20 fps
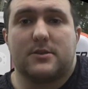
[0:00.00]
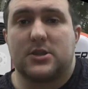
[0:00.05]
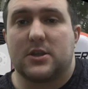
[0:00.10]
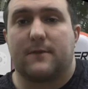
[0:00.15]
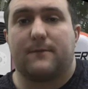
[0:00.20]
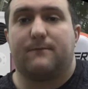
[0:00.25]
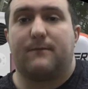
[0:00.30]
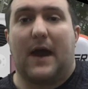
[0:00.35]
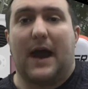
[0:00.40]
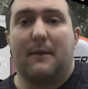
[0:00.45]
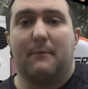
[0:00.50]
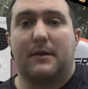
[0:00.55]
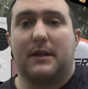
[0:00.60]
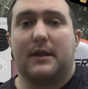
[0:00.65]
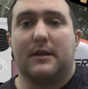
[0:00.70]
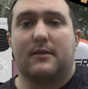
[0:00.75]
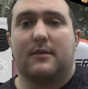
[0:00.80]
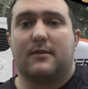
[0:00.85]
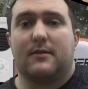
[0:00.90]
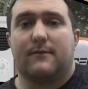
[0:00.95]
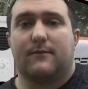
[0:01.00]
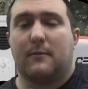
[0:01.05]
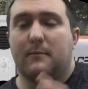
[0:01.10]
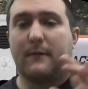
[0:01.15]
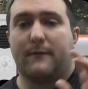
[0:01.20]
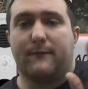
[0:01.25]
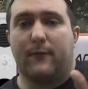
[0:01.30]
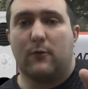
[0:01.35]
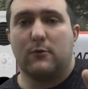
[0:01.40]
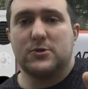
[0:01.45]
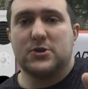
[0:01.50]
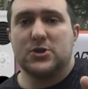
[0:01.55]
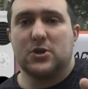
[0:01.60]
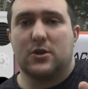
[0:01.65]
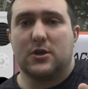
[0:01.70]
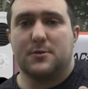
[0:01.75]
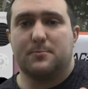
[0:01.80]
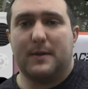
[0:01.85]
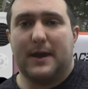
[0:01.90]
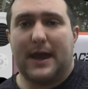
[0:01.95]
Just 5 minutes from a full
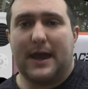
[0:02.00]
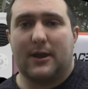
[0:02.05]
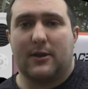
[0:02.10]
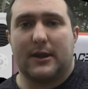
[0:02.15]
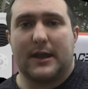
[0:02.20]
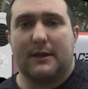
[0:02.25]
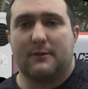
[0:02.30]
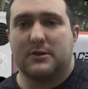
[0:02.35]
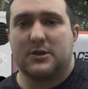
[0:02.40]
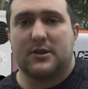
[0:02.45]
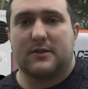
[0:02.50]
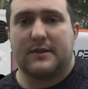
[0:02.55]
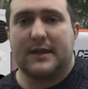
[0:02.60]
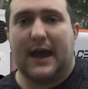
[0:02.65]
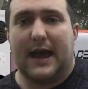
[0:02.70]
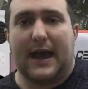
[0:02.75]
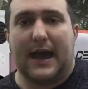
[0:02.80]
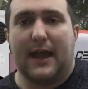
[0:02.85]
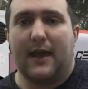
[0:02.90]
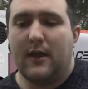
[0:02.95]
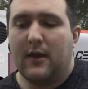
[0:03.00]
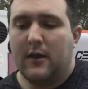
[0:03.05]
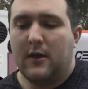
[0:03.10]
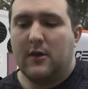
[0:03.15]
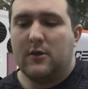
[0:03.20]
charged battery, it would just die.